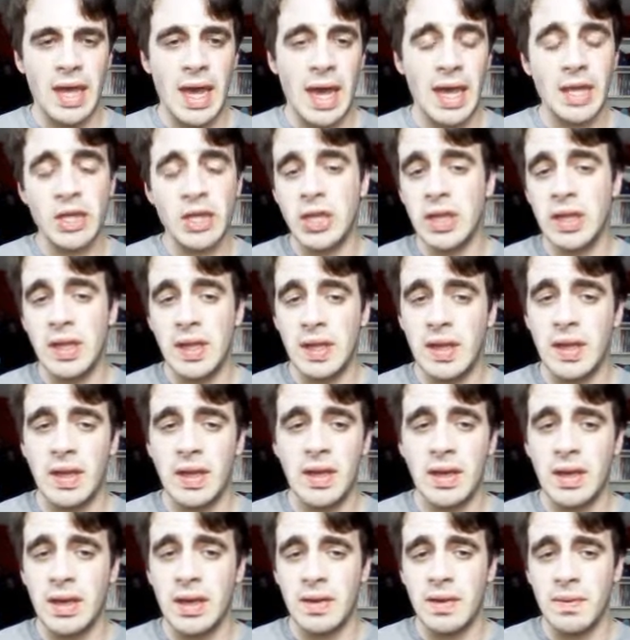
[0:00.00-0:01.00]
Actually, this
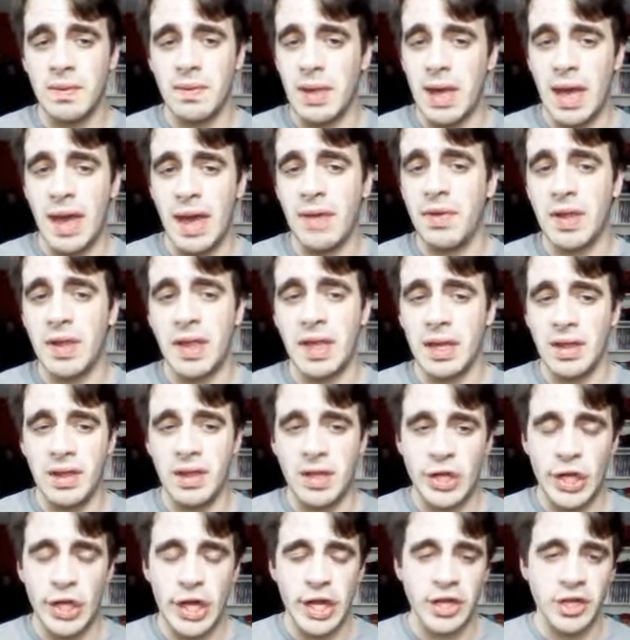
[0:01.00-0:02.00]
is a, everything's
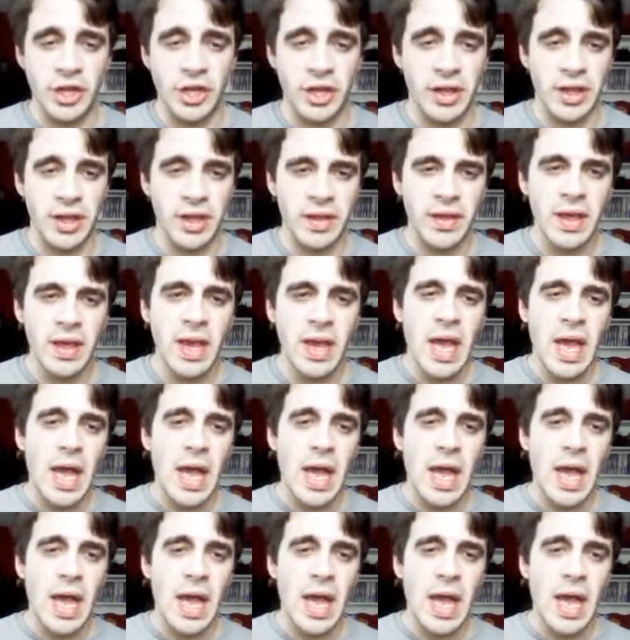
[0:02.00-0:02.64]
changed on this.